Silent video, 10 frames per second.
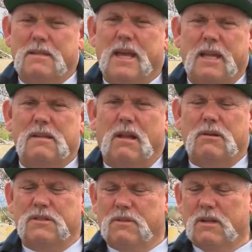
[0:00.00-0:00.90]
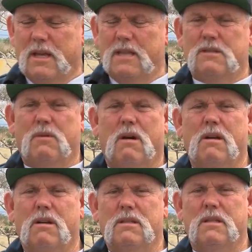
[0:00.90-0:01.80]
$8 for a case of
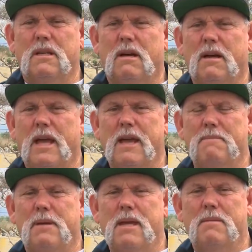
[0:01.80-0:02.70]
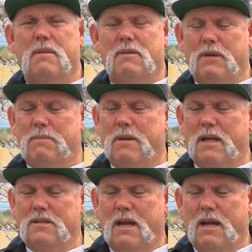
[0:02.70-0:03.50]
water. People across the county have reported